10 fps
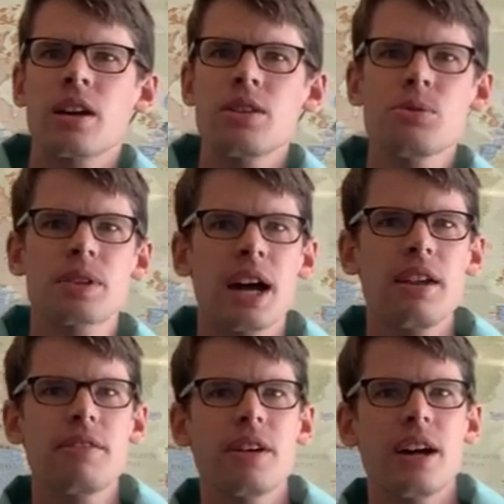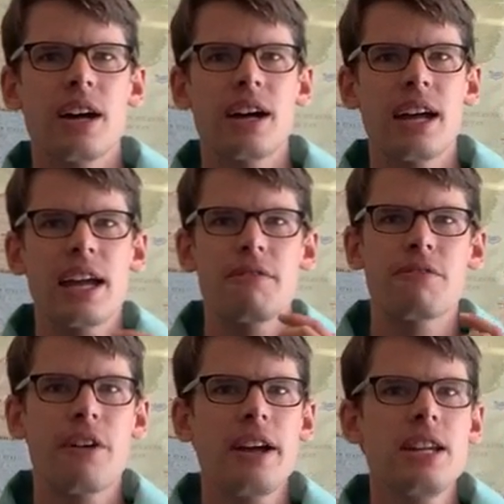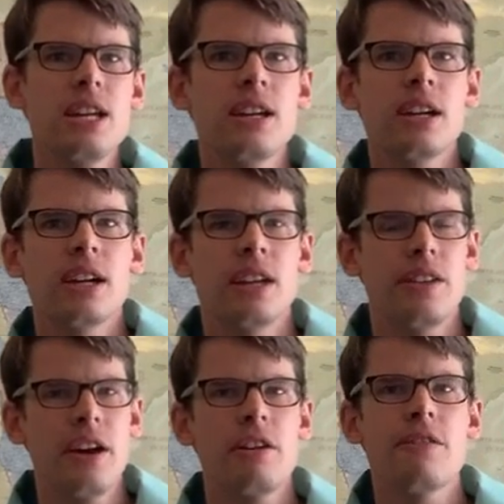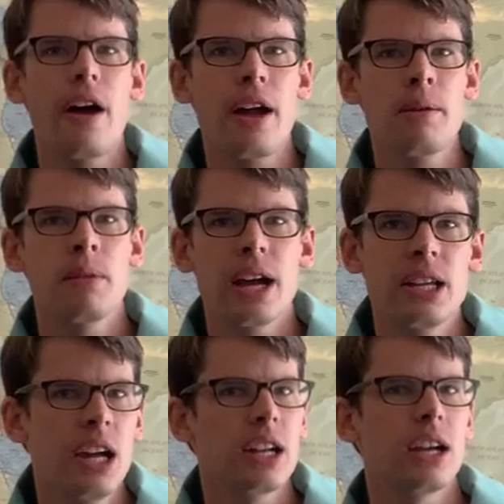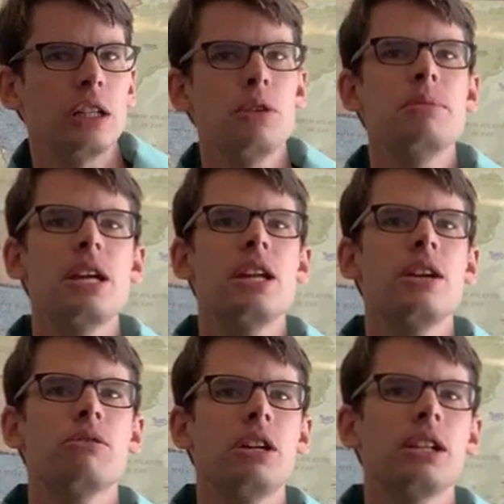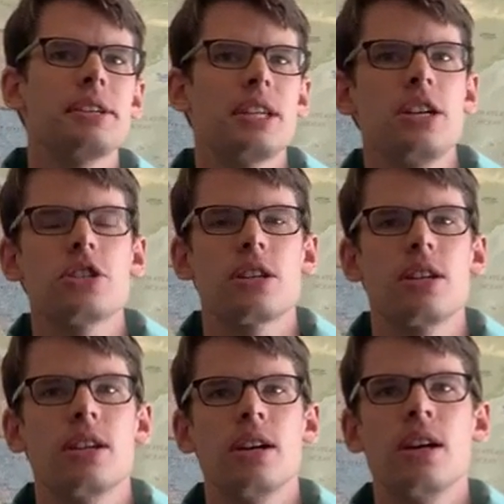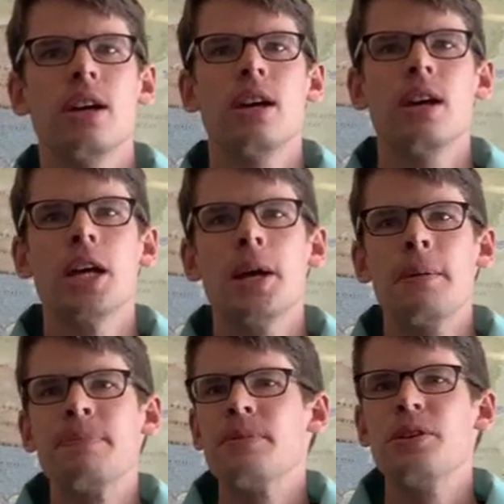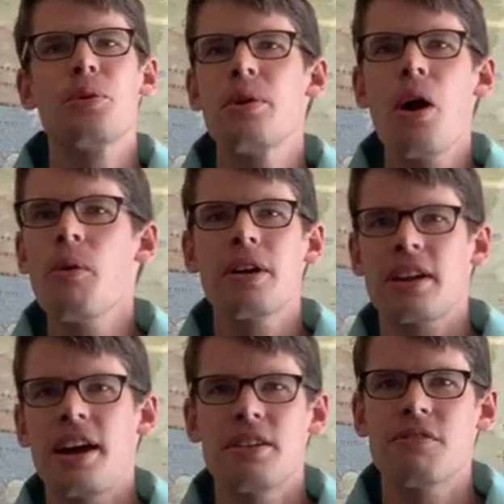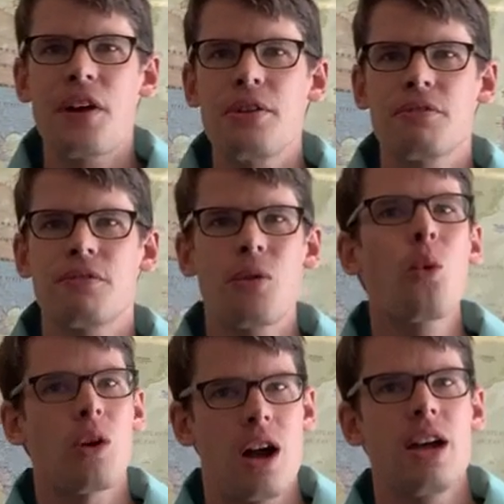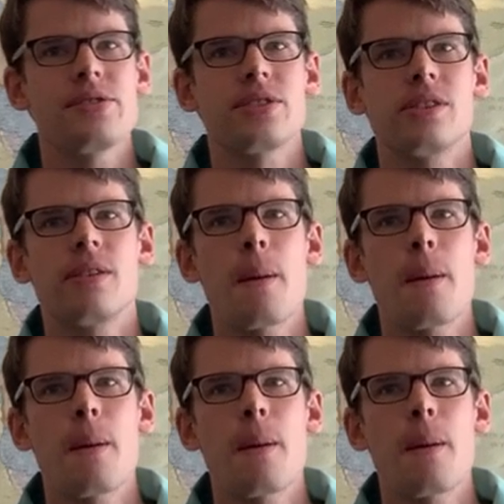This was kind of a frightening and terrifying and yet illuminating realization. We all want God to fight for us,